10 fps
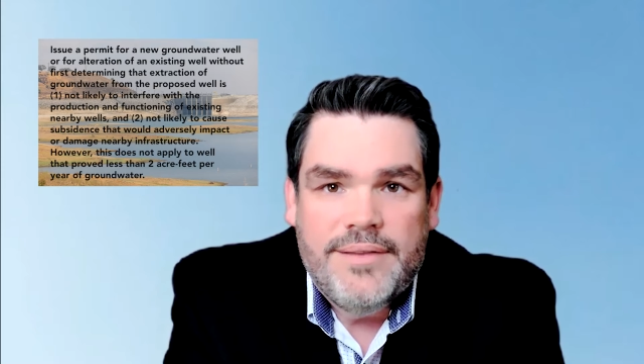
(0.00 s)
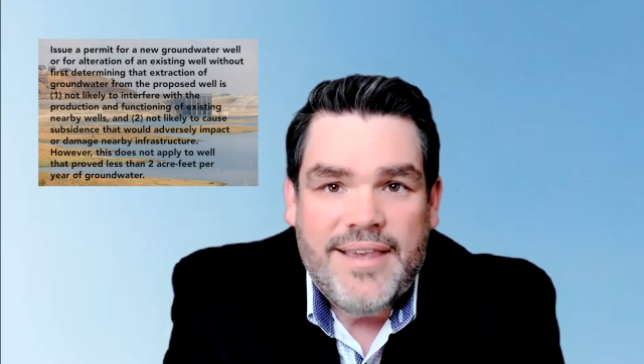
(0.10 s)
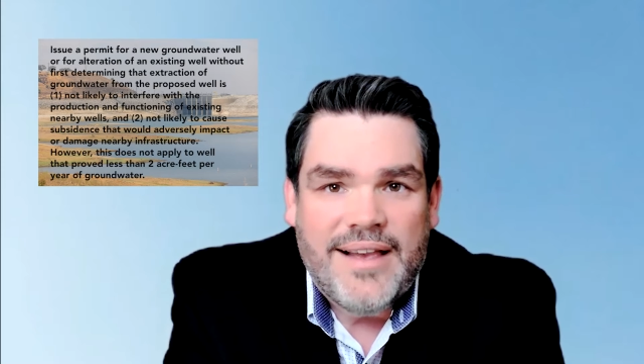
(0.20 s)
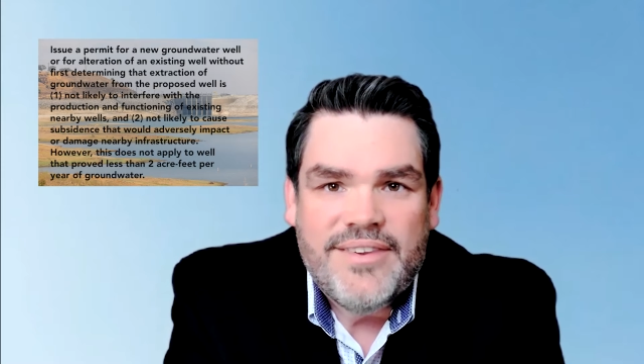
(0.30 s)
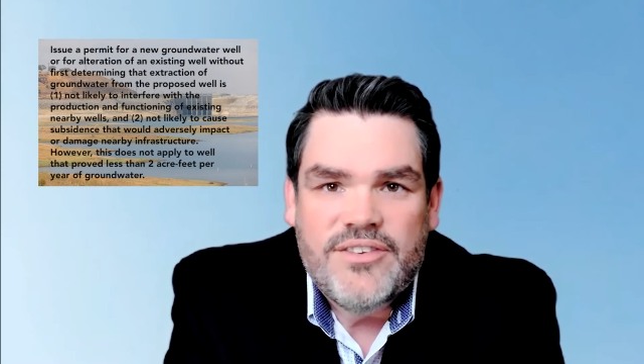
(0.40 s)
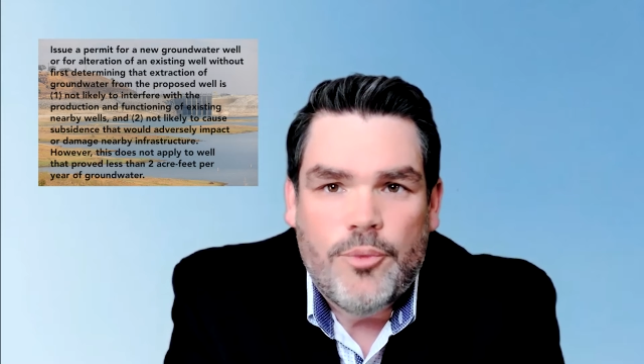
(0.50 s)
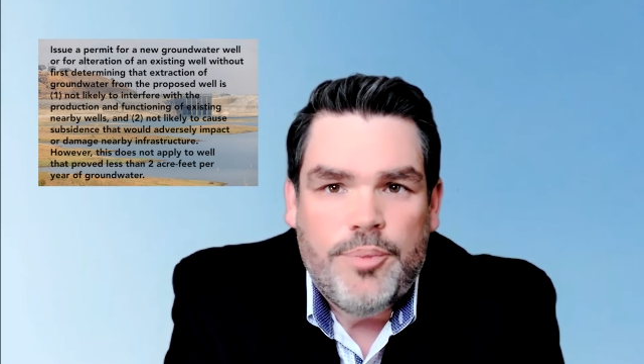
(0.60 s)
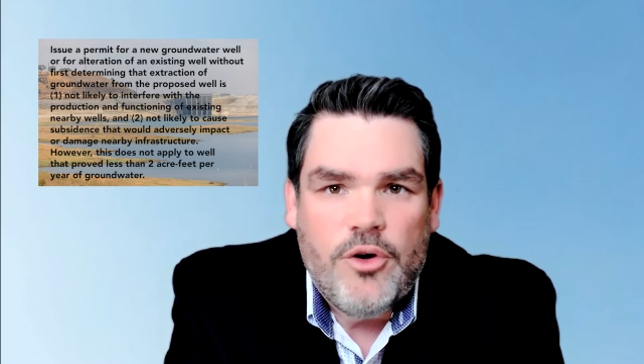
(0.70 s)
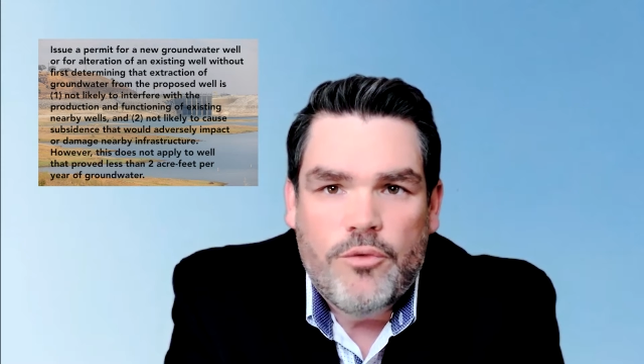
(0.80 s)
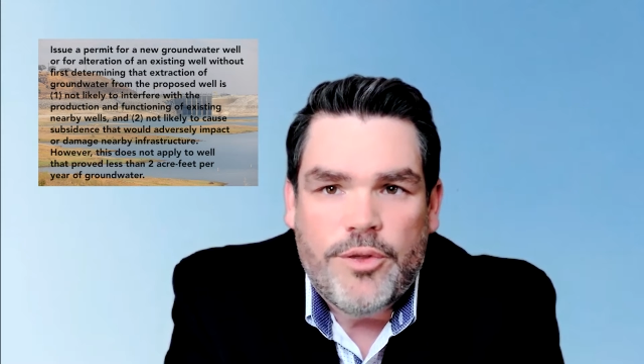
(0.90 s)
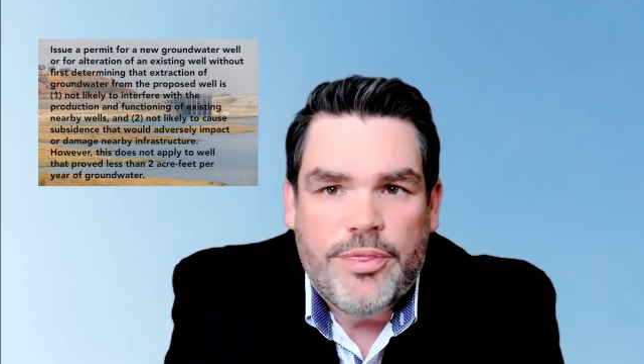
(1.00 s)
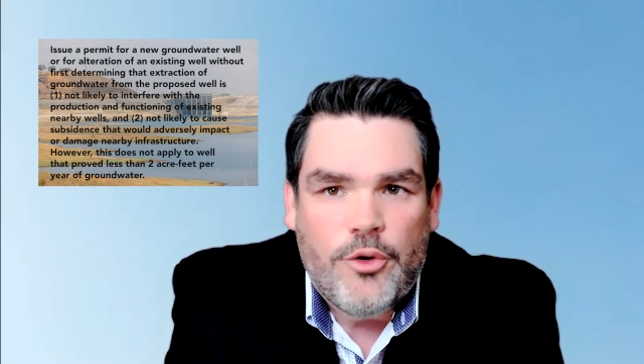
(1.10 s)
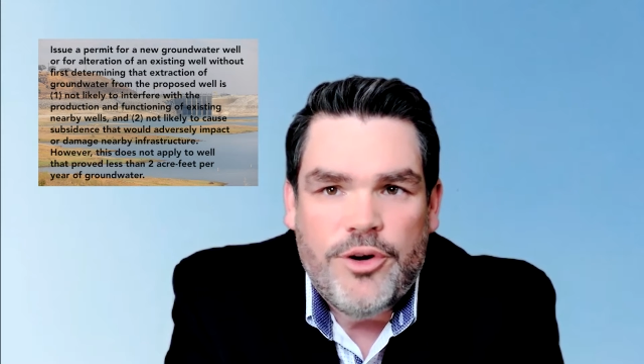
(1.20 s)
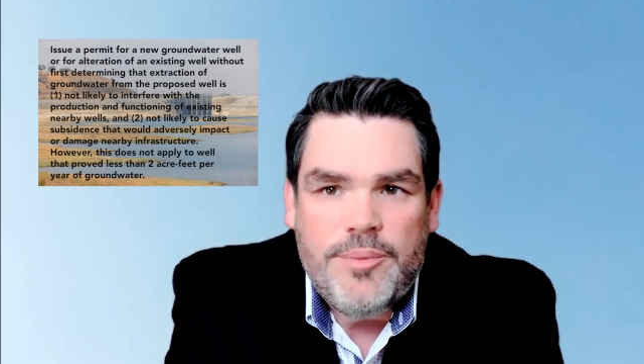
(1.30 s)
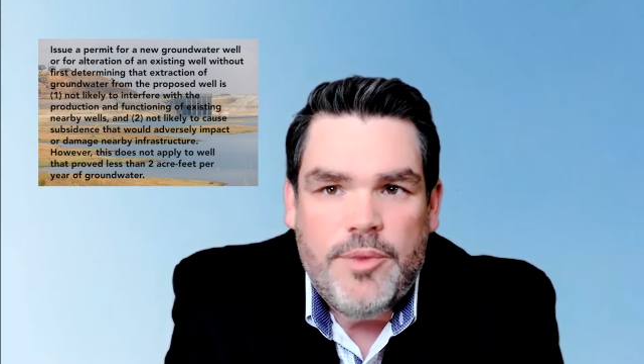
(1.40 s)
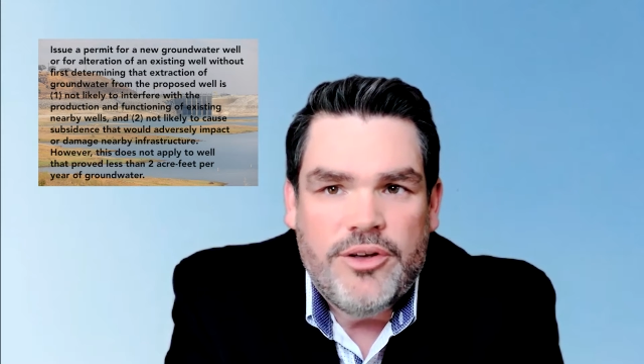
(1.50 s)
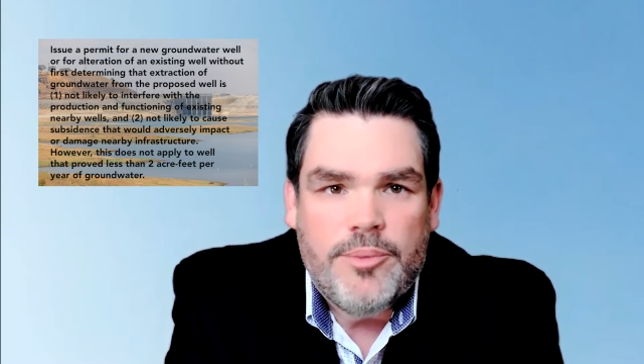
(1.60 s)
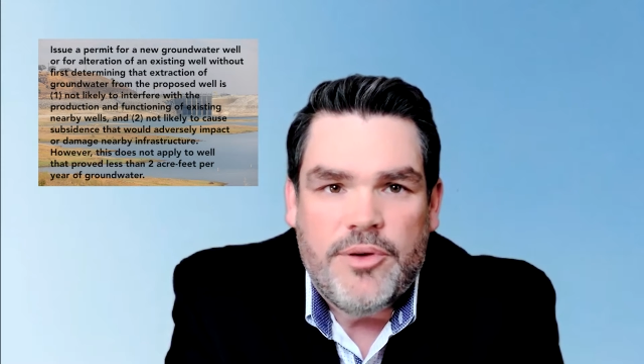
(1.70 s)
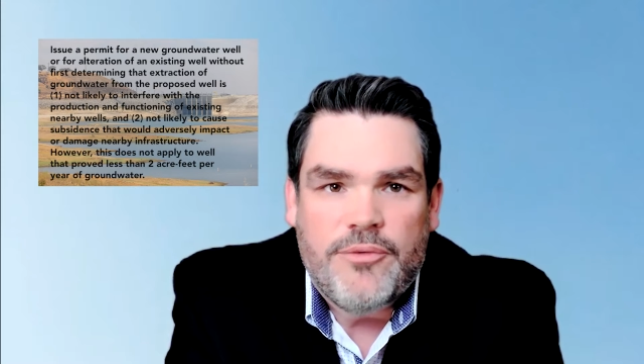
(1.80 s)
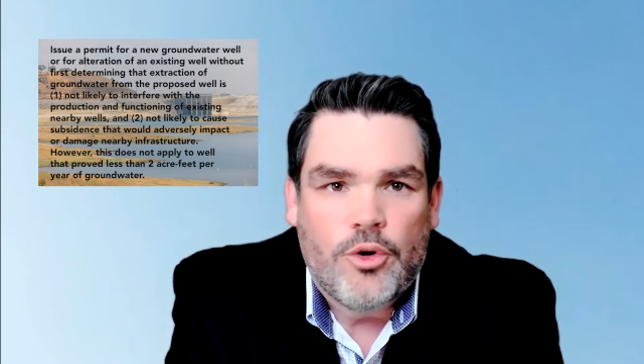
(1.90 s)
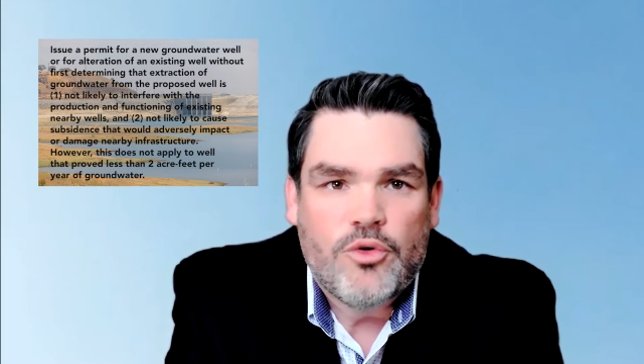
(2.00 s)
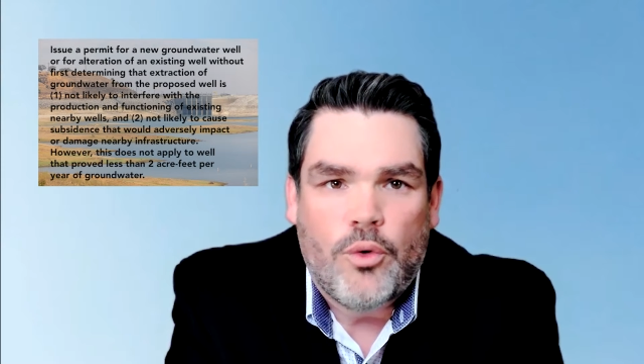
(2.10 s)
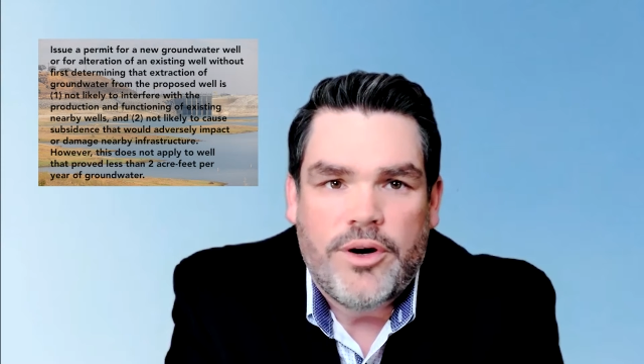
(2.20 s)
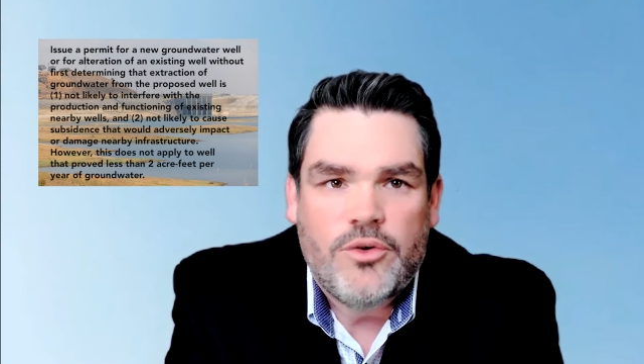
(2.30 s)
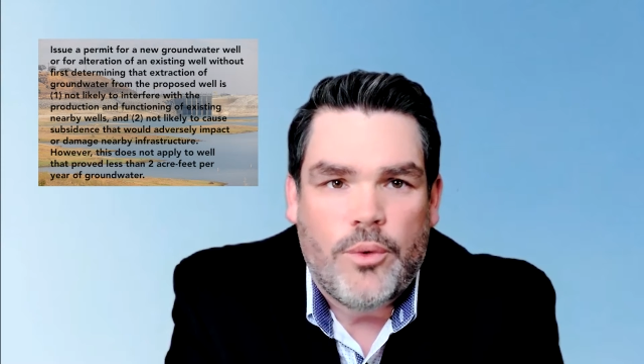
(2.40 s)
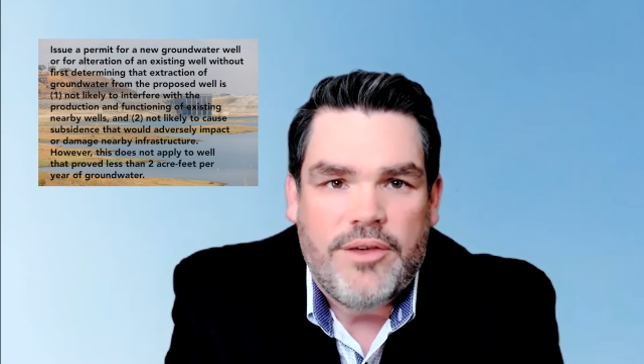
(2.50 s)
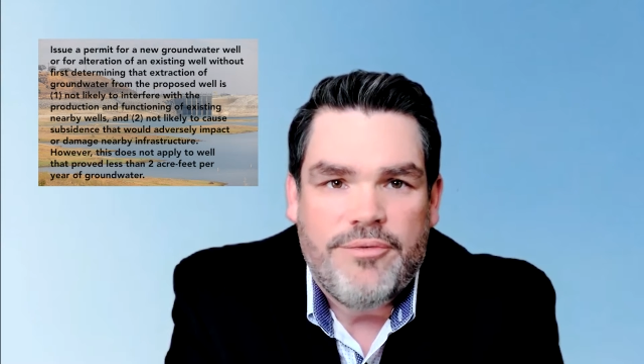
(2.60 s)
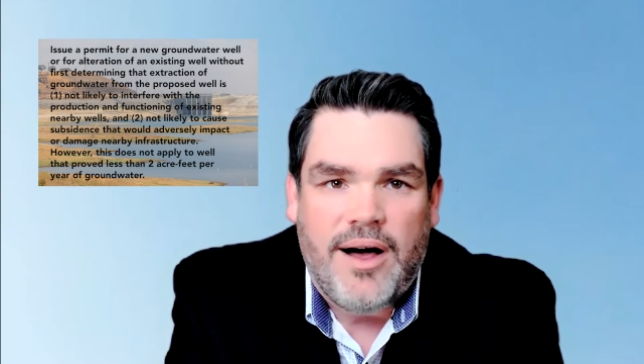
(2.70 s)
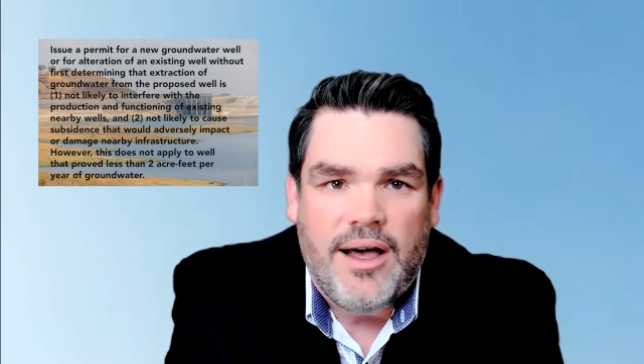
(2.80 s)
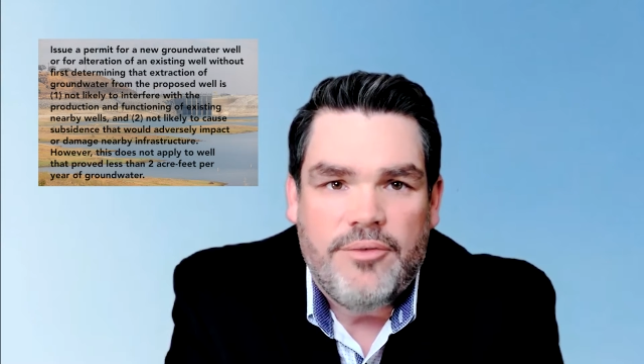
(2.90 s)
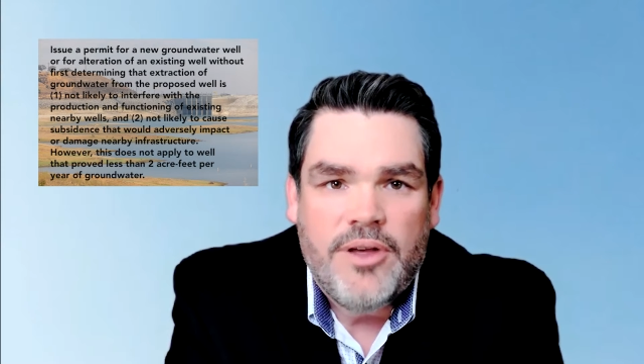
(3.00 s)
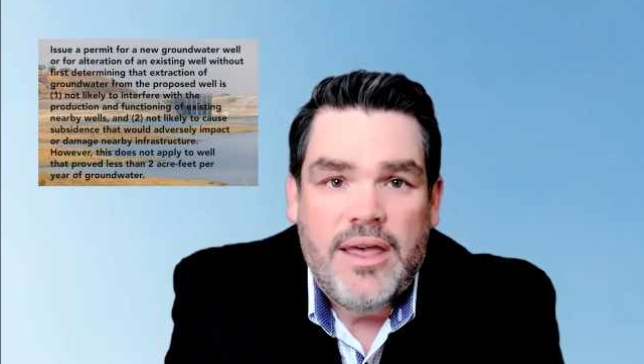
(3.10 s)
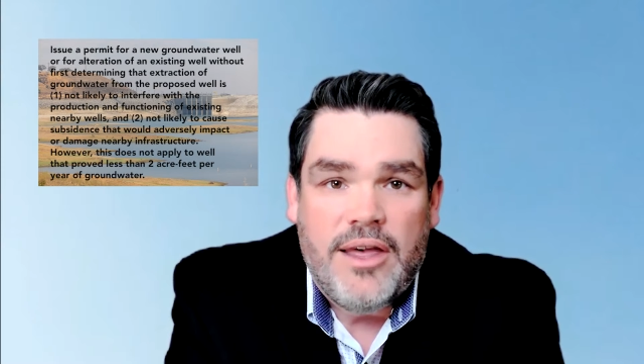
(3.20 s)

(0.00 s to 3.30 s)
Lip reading: Texas will be over 30 million before 2025,